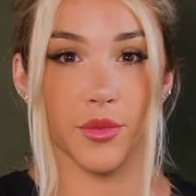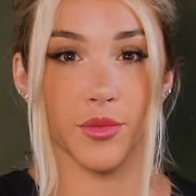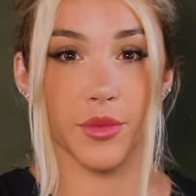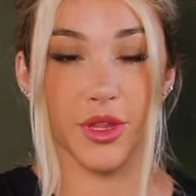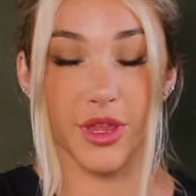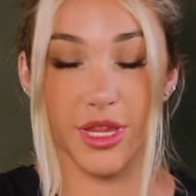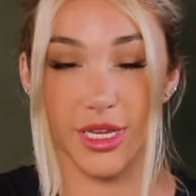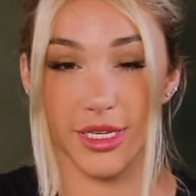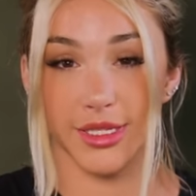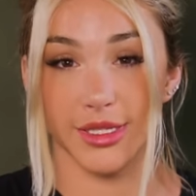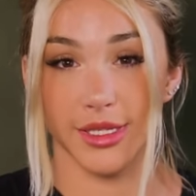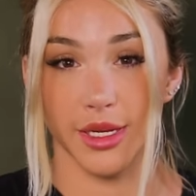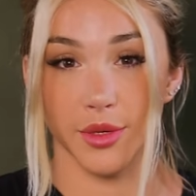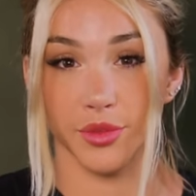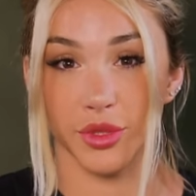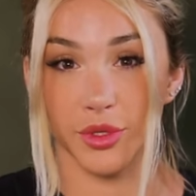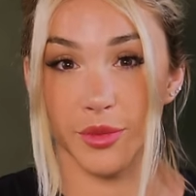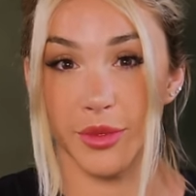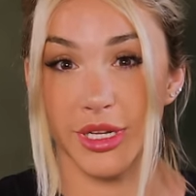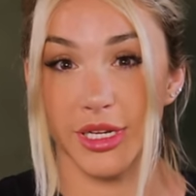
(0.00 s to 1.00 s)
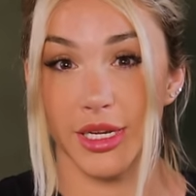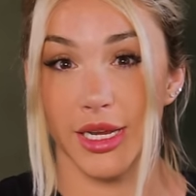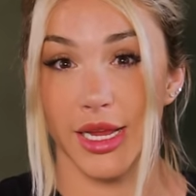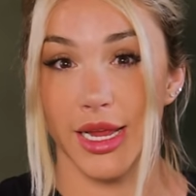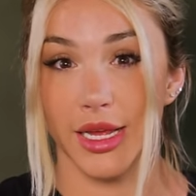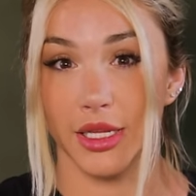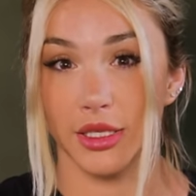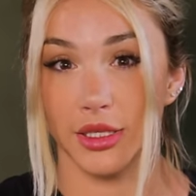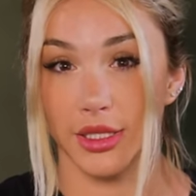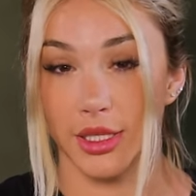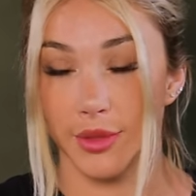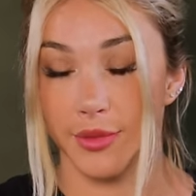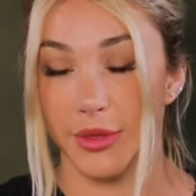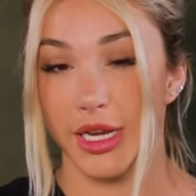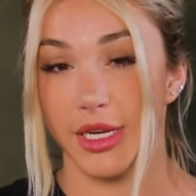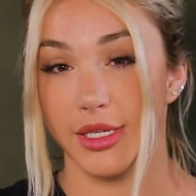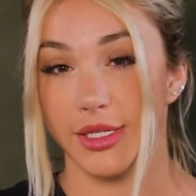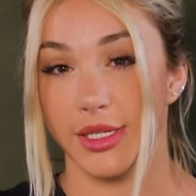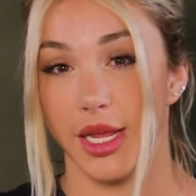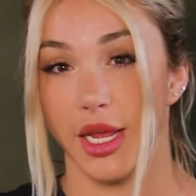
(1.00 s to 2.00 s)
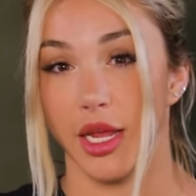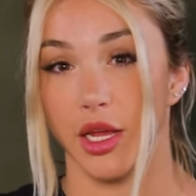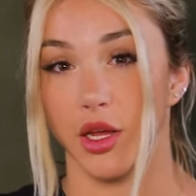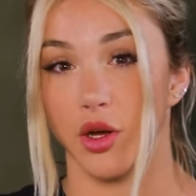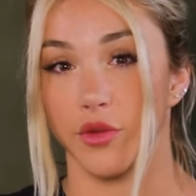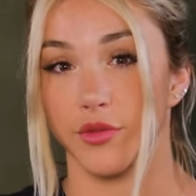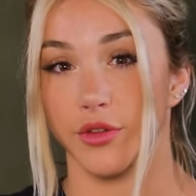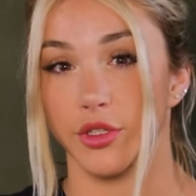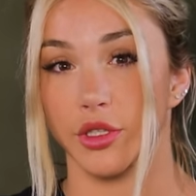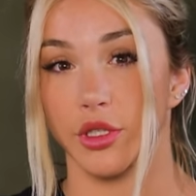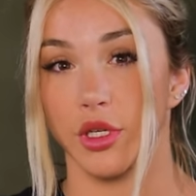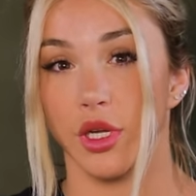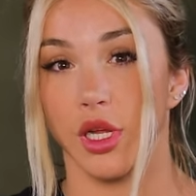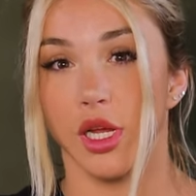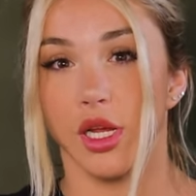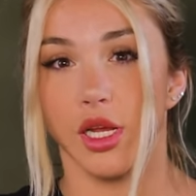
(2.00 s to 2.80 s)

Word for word: but this supplement eliminates the hangover.